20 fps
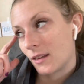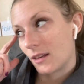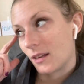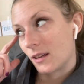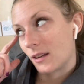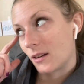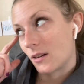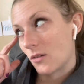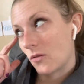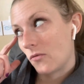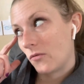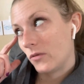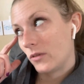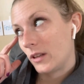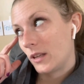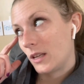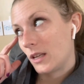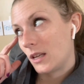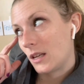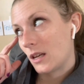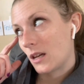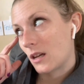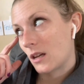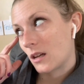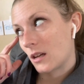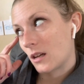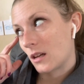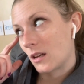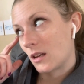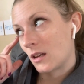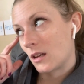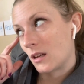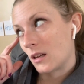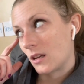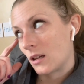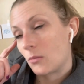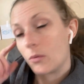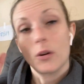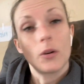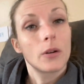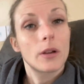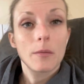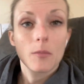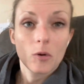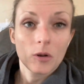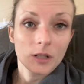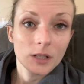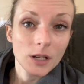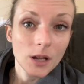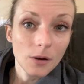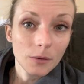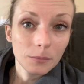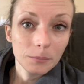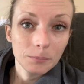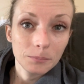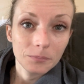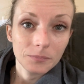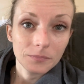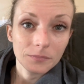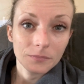And hopefully we don't get more snow,